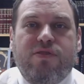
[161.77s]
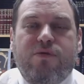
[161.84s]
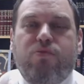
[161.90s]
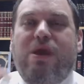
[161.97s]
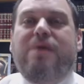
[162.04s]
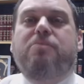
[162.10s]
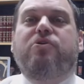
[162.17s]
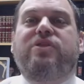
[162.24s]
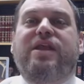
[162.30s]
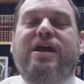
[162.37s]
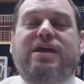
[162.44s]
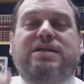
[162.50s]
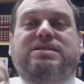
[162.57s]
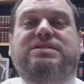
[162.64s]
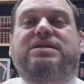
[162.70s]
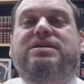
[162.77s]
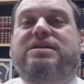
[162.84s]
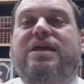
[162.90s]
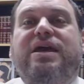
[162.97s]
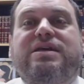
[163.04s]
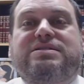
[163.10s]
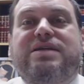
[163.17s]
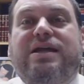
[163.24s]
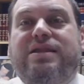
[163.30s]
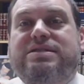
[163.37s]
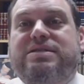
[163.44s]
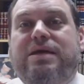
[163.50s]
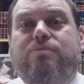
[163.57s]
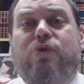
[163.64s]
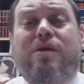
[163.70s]
The rainbow that I can see today is not the
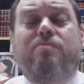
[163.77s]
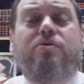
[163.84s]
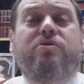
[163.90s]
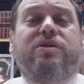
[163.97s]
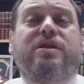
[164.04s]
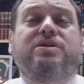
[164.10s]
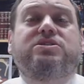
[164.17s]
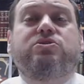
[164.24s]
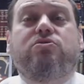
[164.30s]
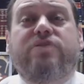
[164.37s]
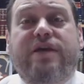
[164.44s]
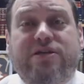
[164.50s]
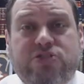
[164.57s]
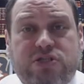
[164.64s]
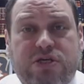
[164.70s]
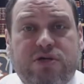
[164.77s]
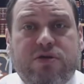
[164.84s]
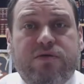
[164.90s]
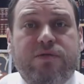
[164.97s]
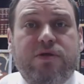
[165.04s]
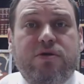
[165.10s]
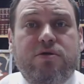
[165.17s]
same rainbow that I saw last year